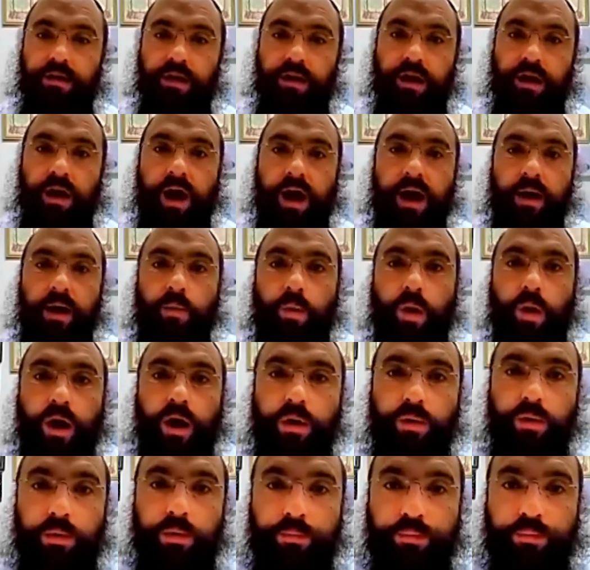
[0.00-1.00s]
I want
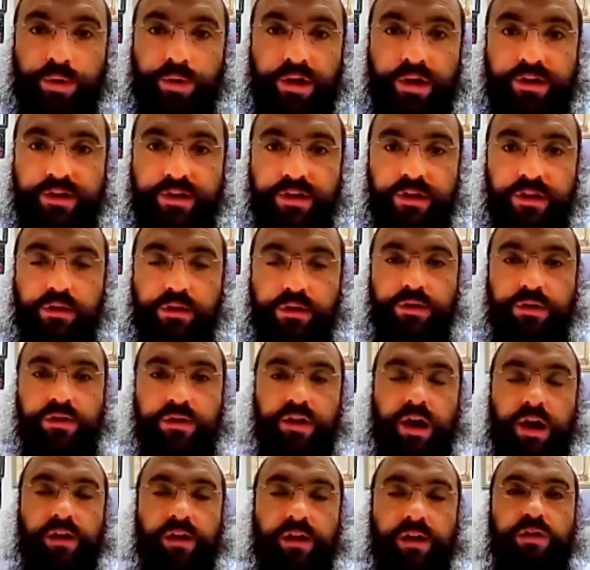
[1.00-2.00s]
to embrace you, this
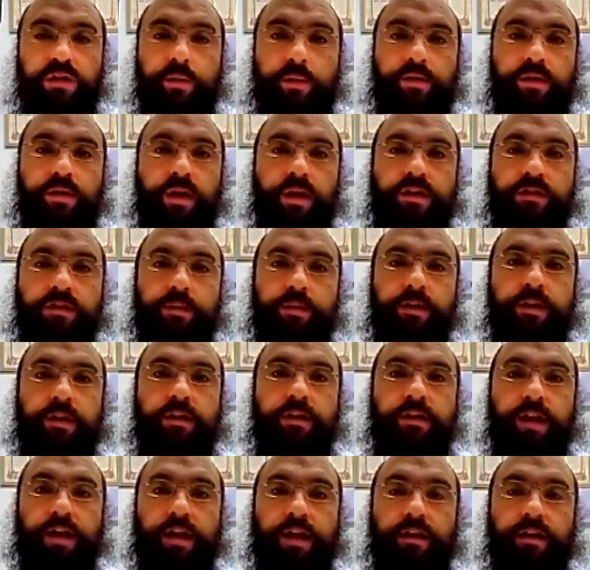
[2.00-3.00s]
Alter Rebbe talks about in the
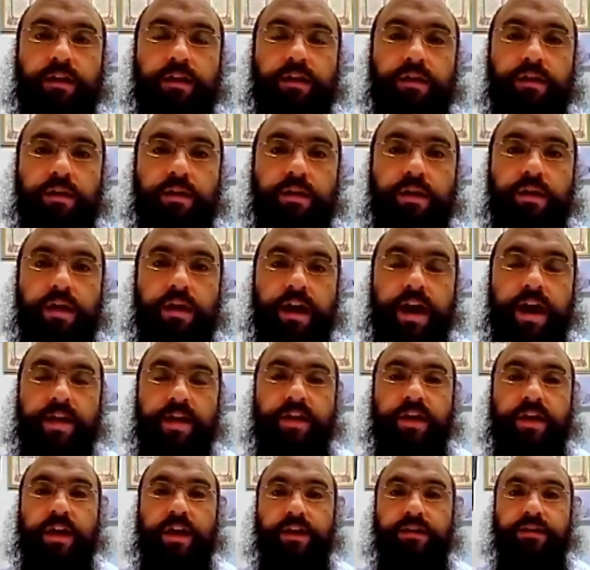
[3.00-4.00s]
Tanya, and the
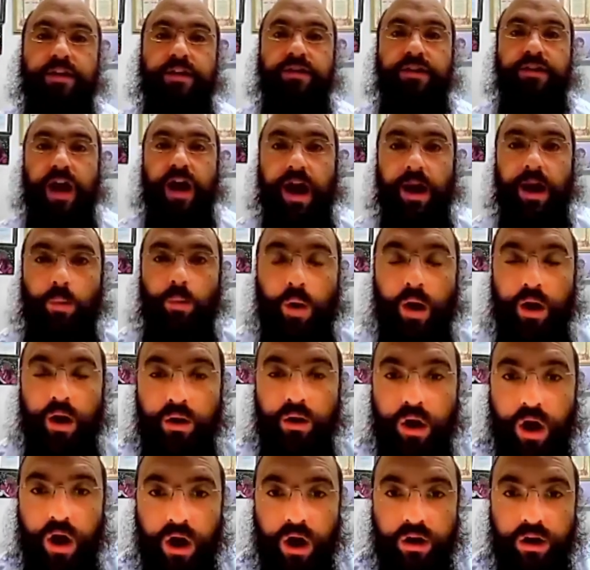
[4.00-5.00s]
king says, I want
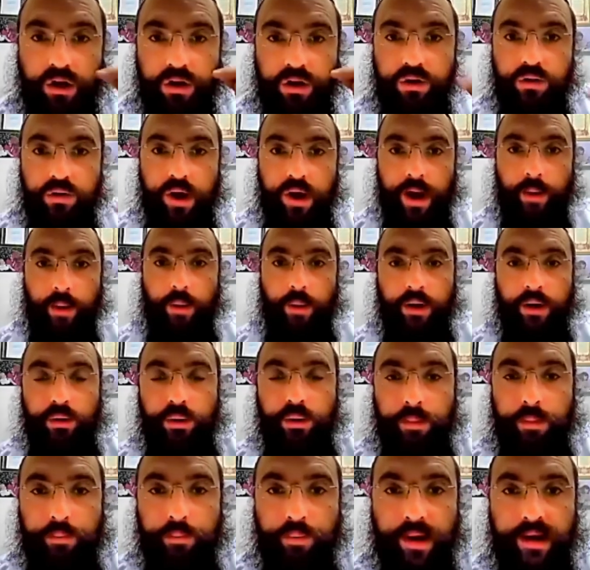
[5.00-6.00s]
to hug you, I want to
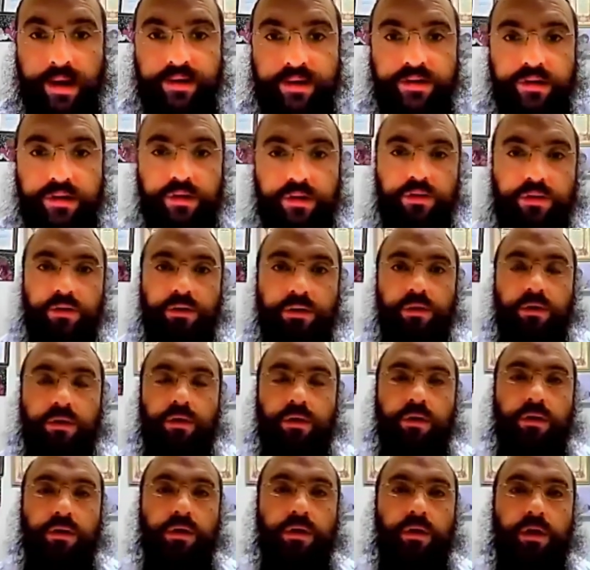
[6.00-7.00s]
embrace you,
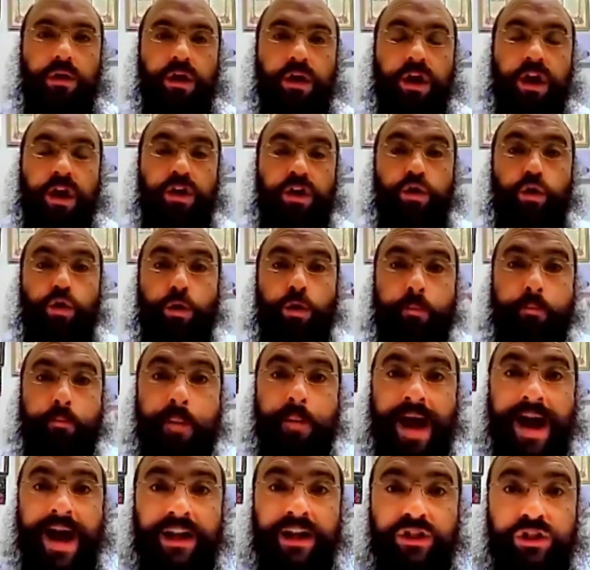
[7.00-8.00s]
can you
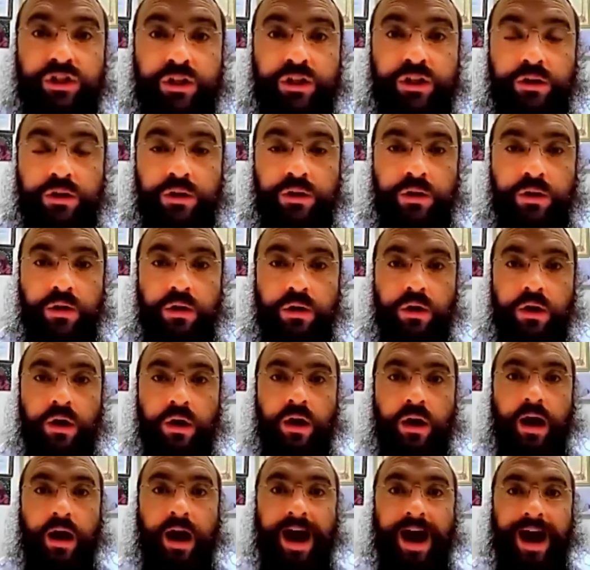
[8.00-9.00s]
imagine
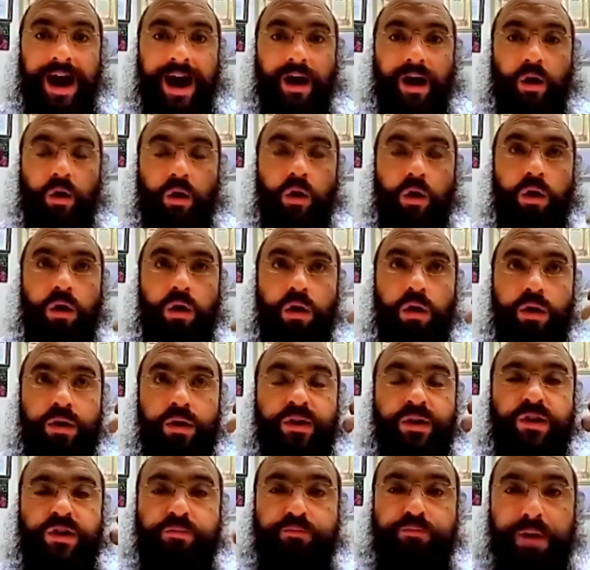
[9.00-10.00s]
how
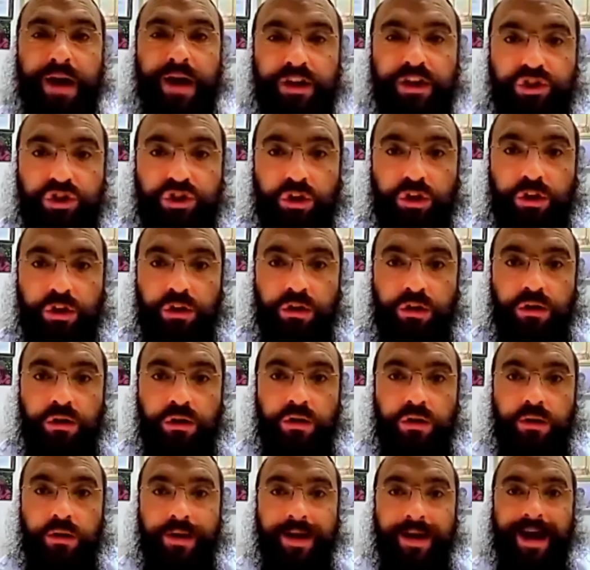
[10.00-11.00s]
special,
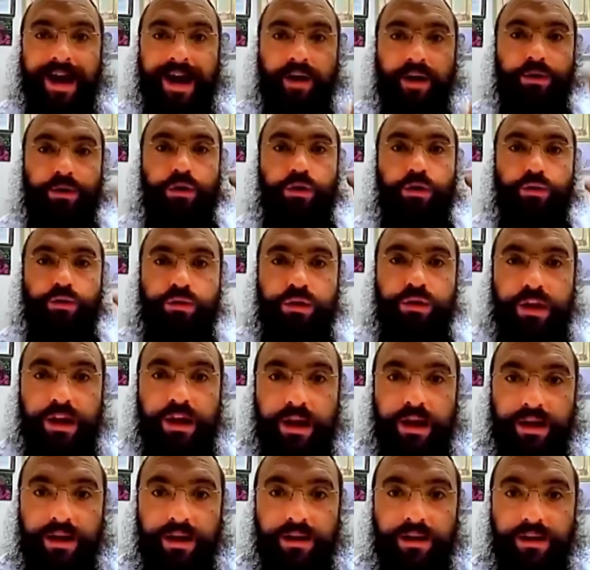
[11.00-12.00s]
how
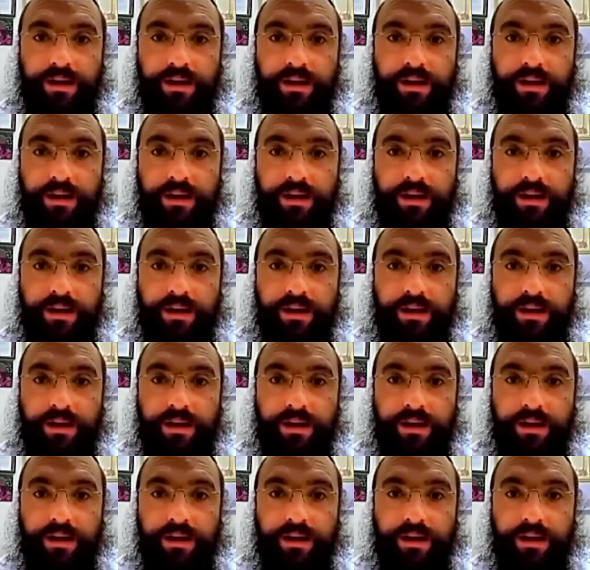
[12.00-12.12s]
unique